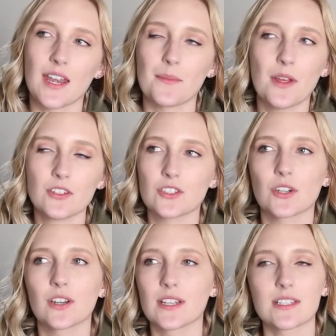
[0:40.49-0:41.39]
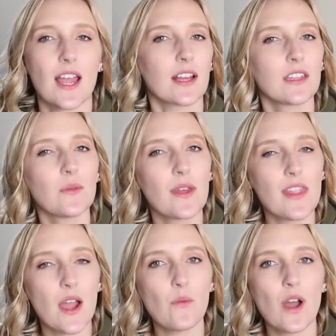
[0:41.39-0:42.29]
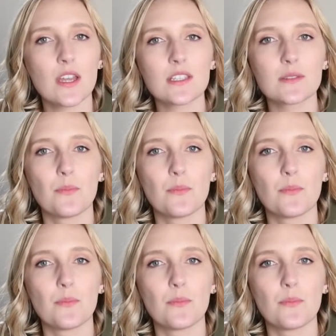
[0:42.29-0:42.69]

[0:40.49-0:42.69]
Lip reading: and I'm not sure exactly when that was,